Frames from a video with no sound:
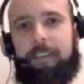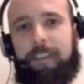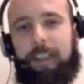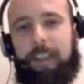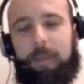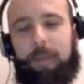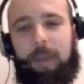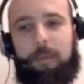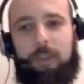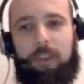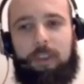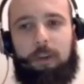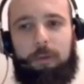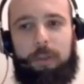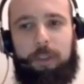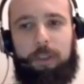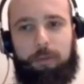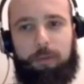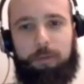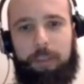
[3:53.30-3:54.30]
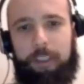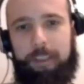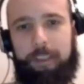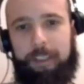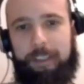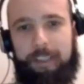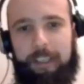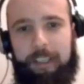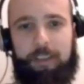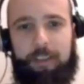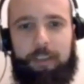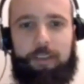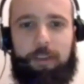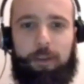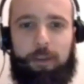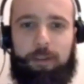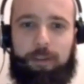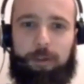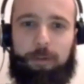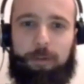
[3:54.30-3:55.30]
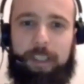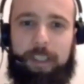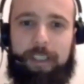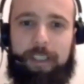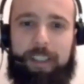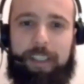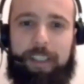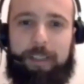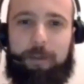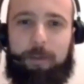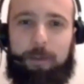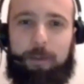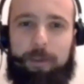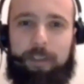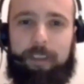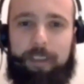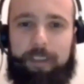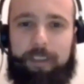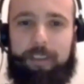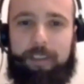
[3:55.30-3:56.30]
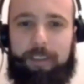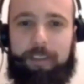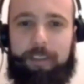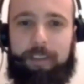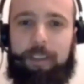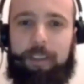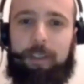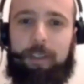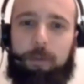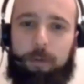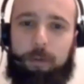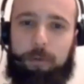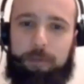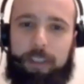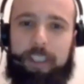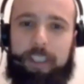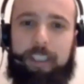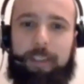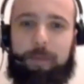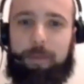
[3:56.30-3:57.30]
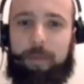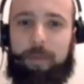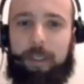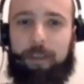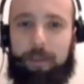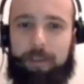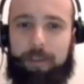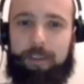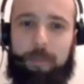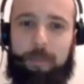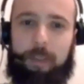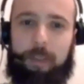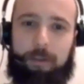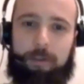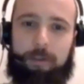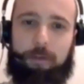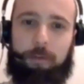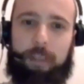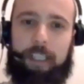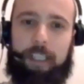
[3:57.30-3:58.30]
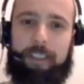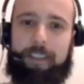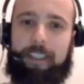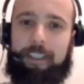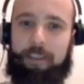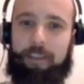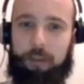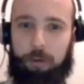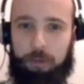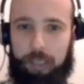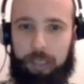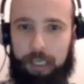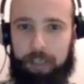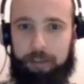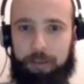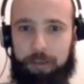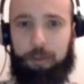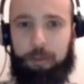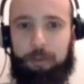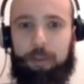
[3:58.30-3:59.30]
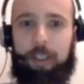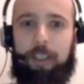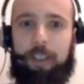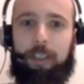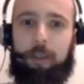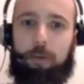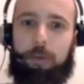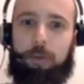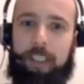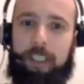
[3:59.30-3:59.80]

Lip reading: sometimes going to the distance is also a good thing because you can test your cardio, you